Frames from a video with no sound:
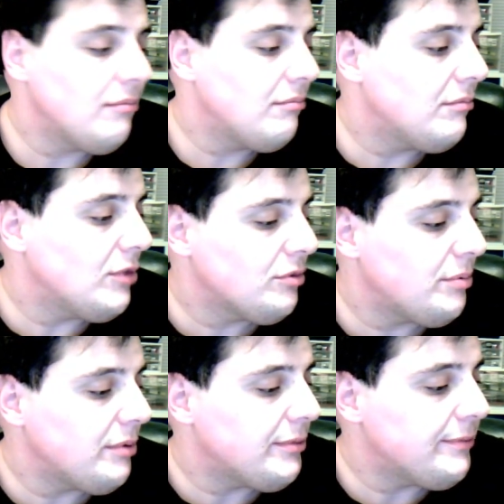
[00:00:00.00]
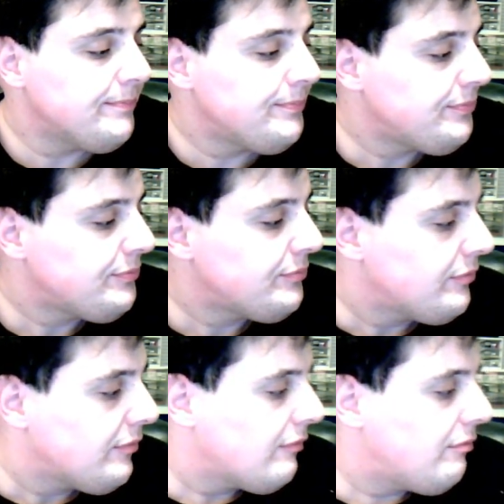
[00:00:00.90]
most people,
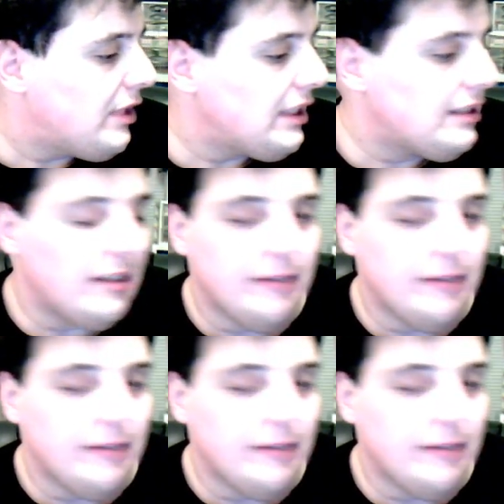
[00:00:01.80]
but